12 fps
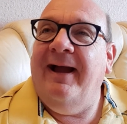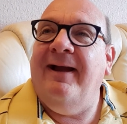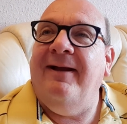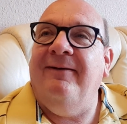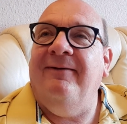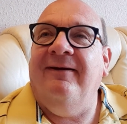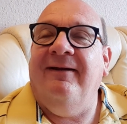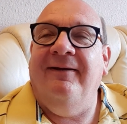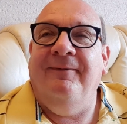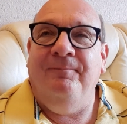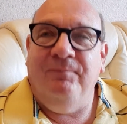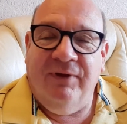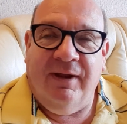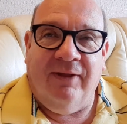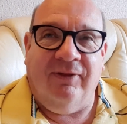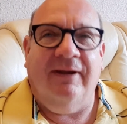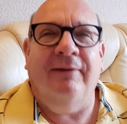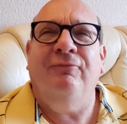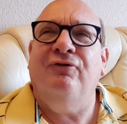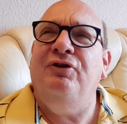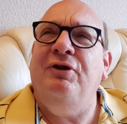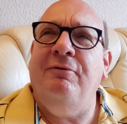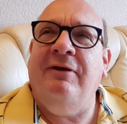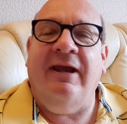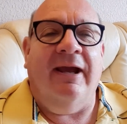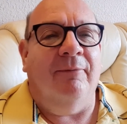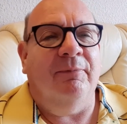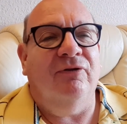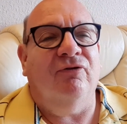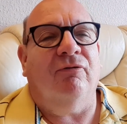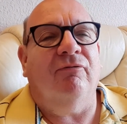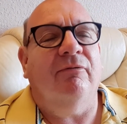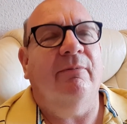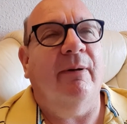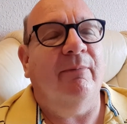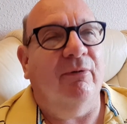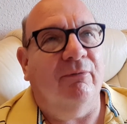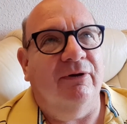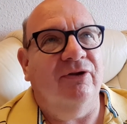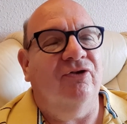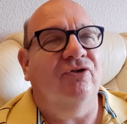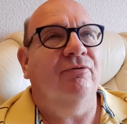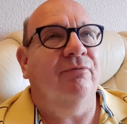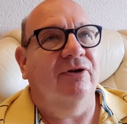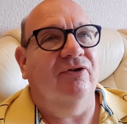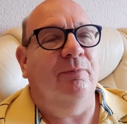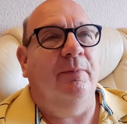and um, I think it was Newquay. I've been trying to remember which which